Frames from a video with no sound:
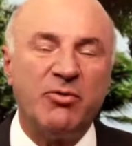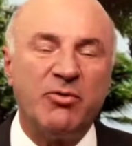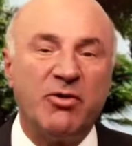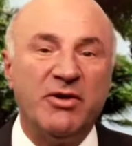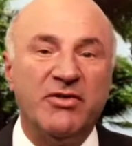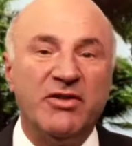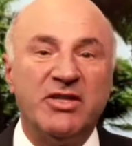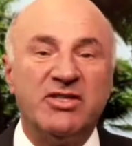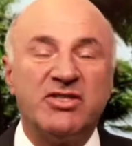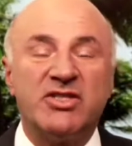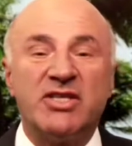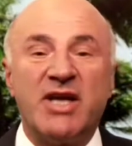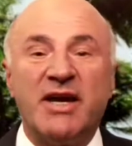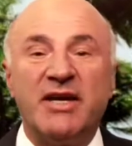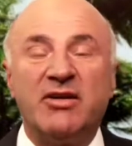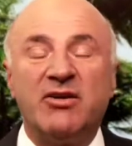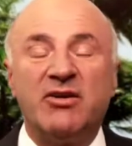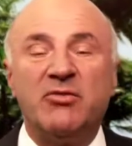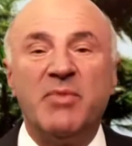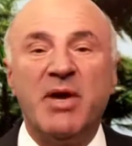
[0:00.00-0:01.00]
or in this
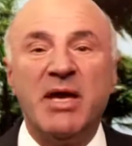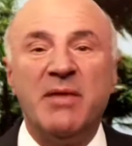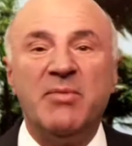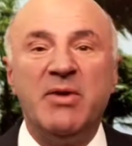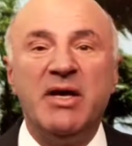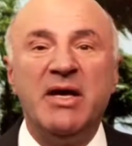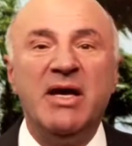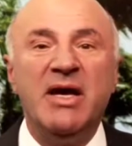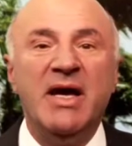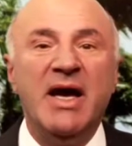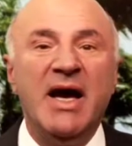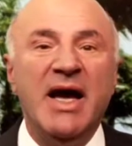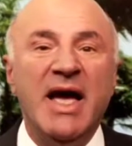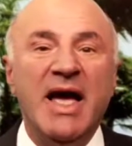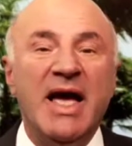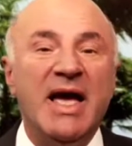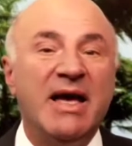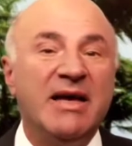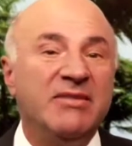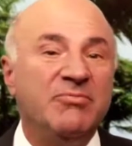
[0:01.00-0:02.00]
cycle, maybe
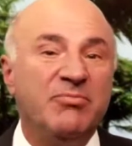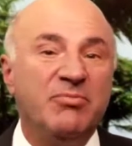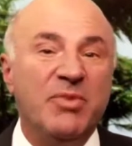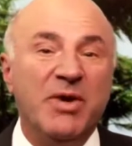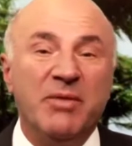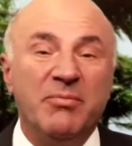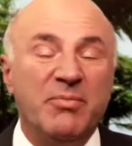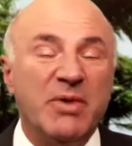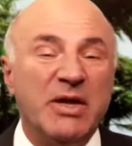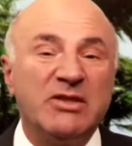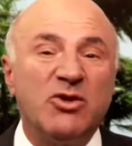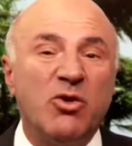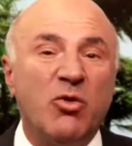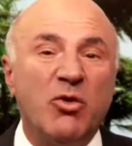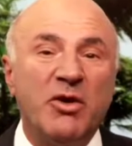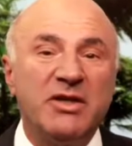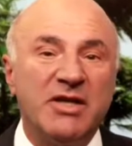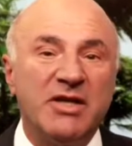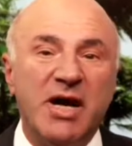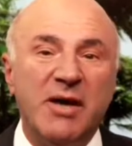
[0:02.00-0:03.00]
a
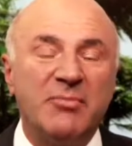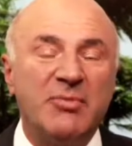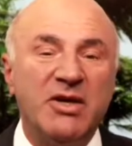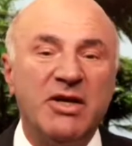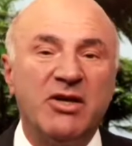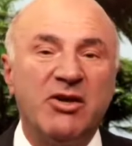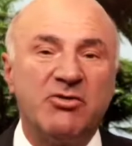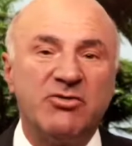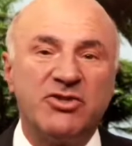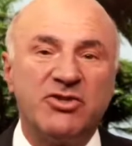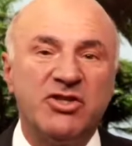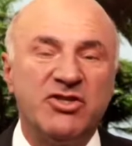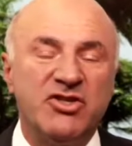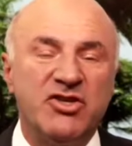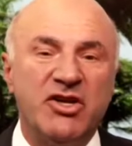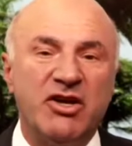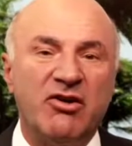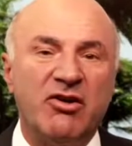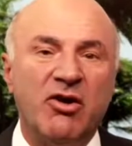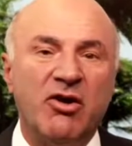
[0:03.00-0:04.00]
Bitcoin company goes to
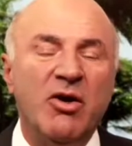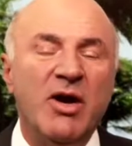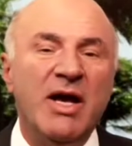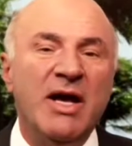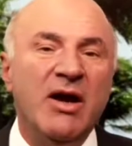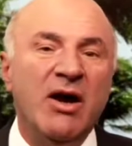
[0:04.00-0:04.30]
zero.